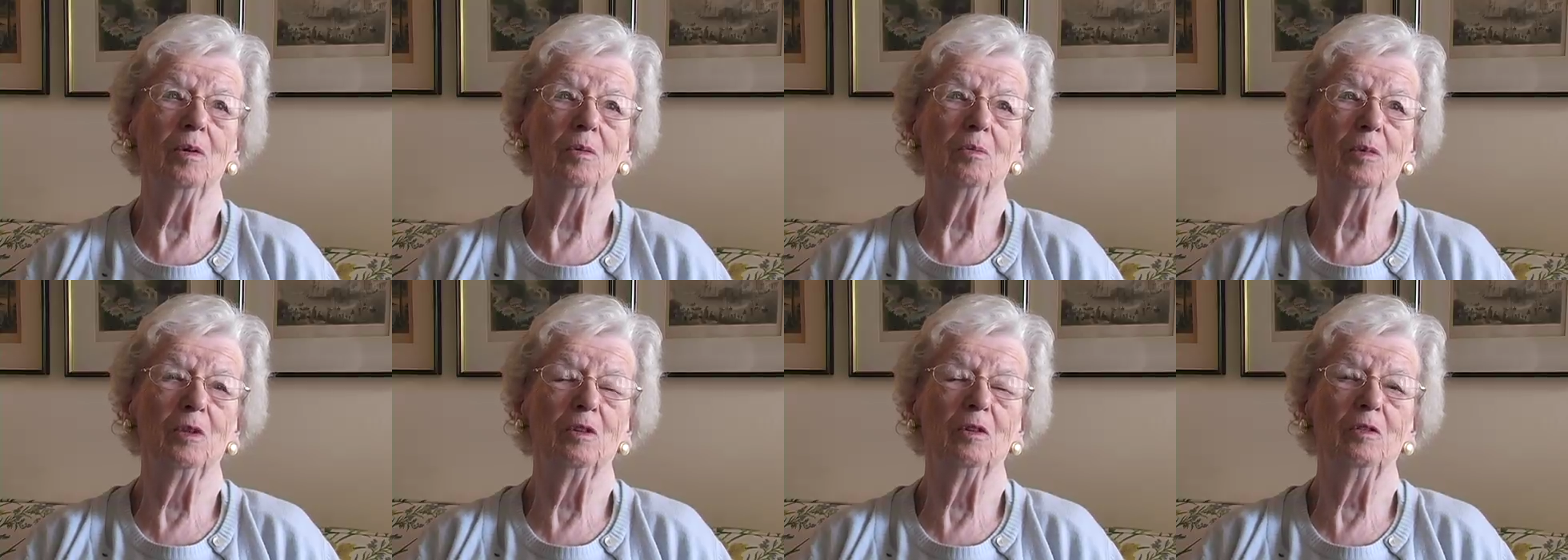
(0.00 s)

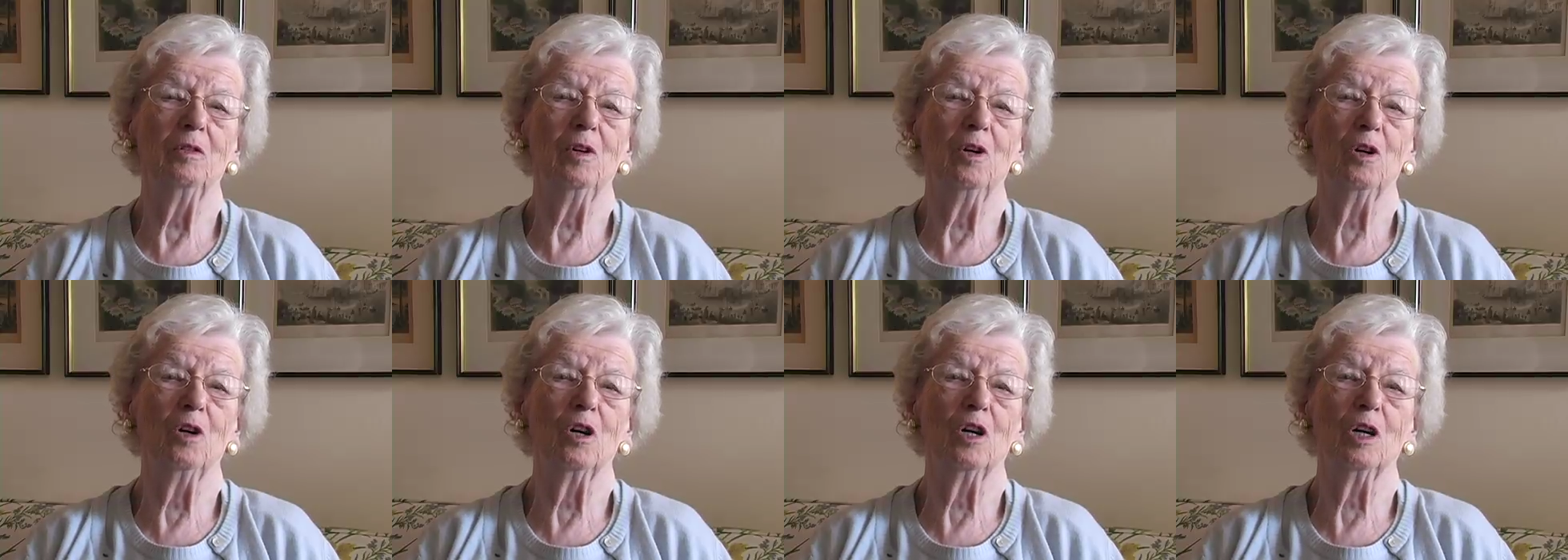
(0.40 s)

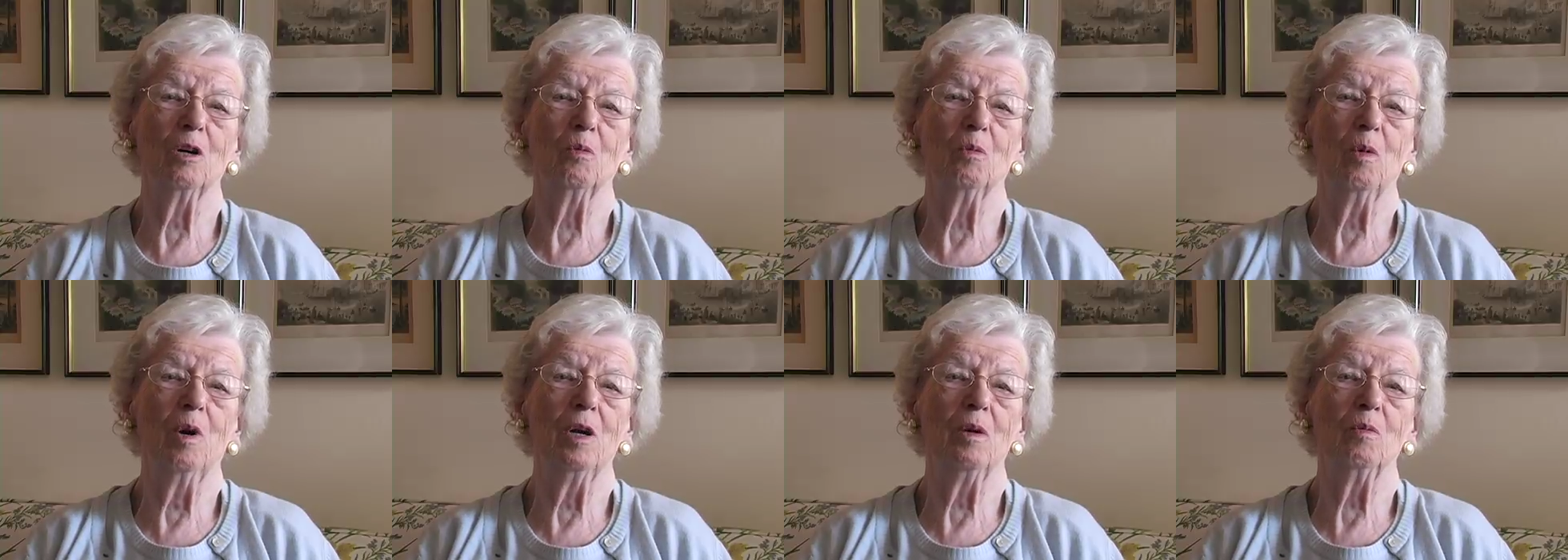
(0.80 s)
before.
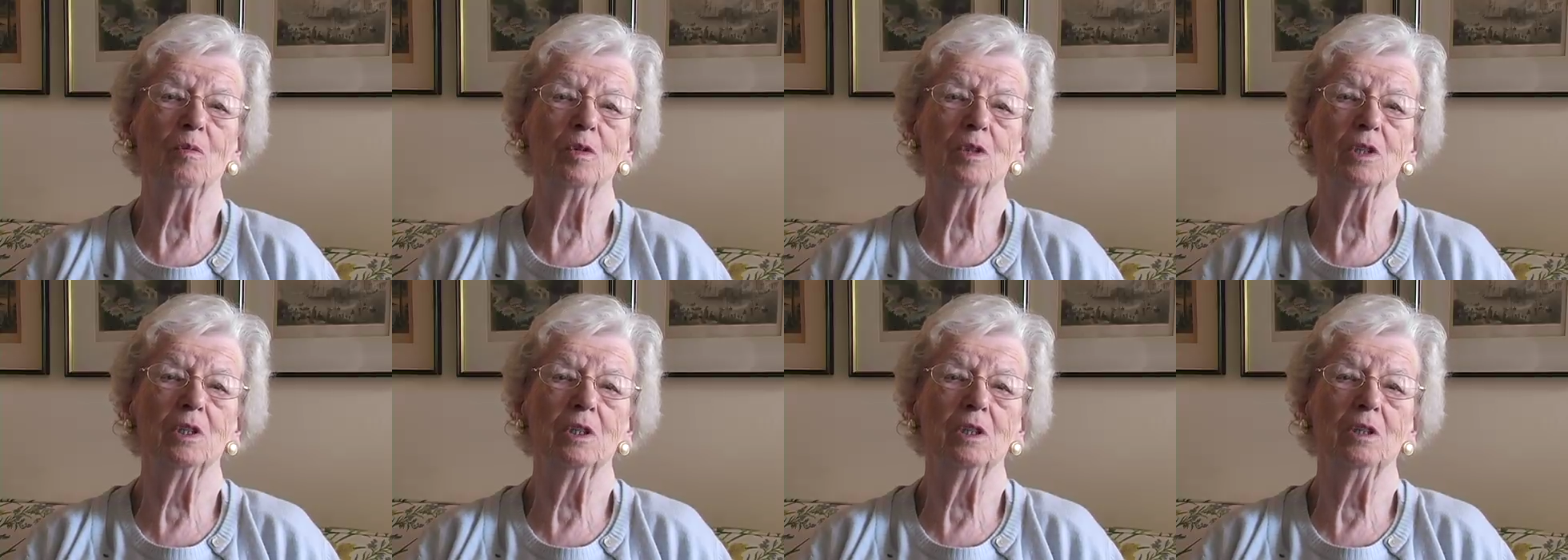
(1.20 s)
One
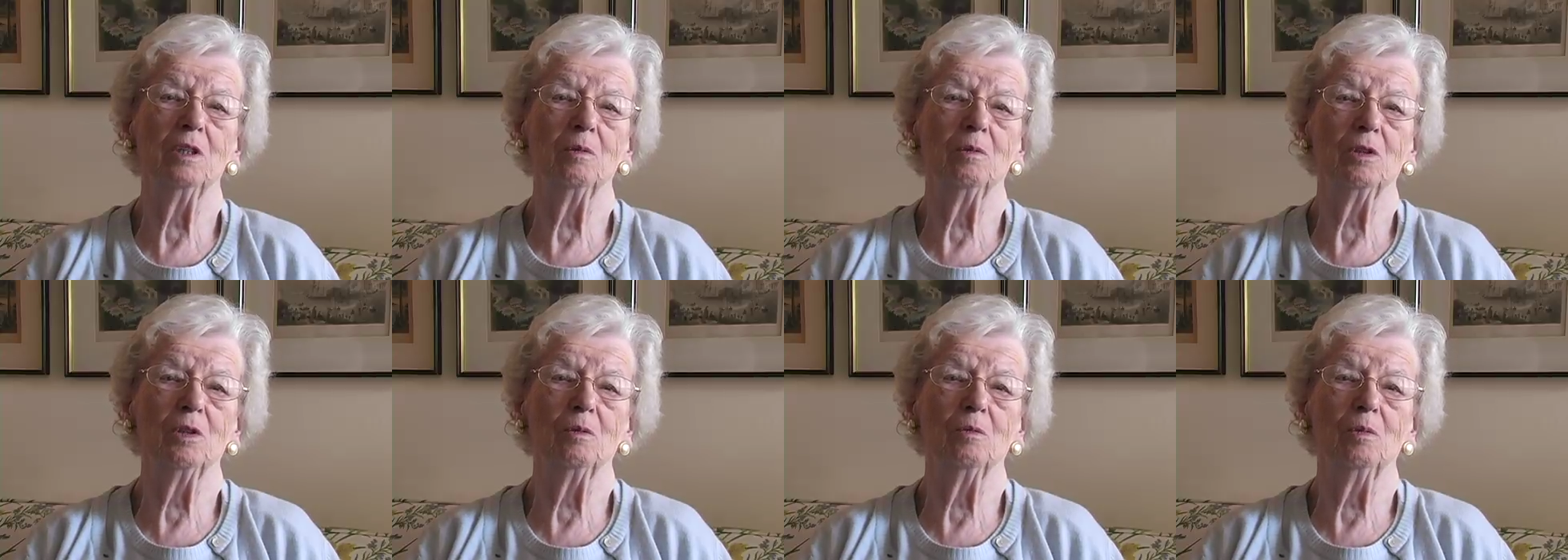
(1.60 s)
was
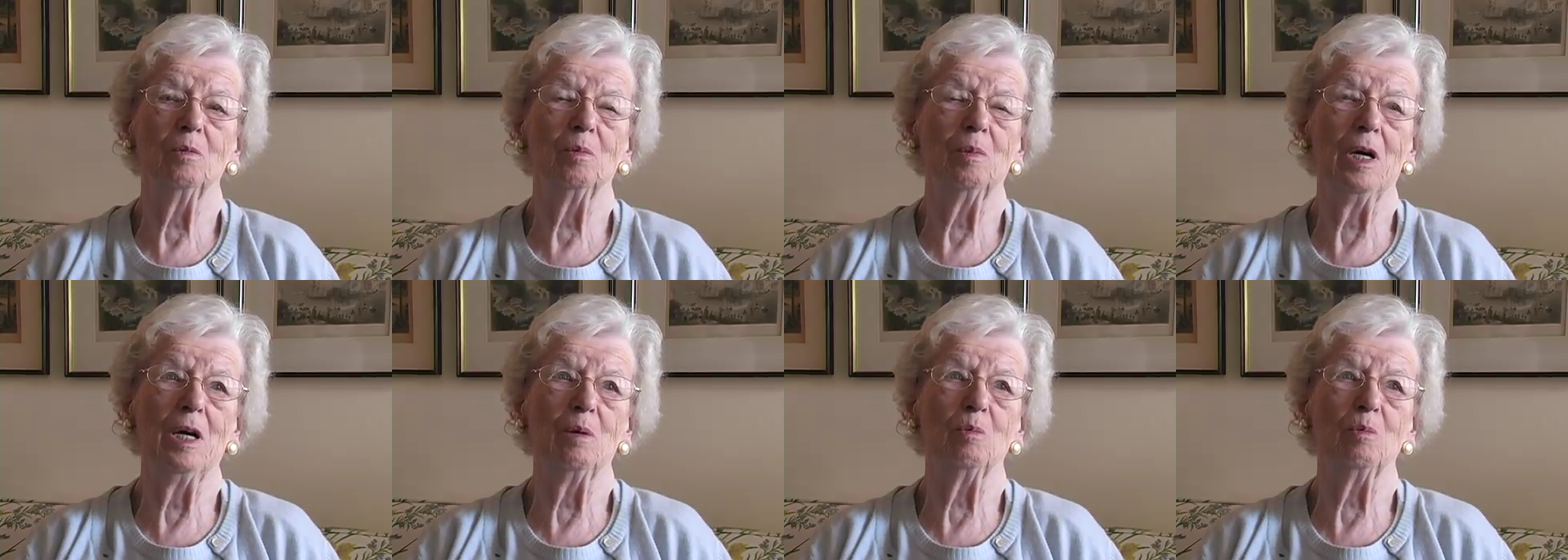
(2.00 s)
my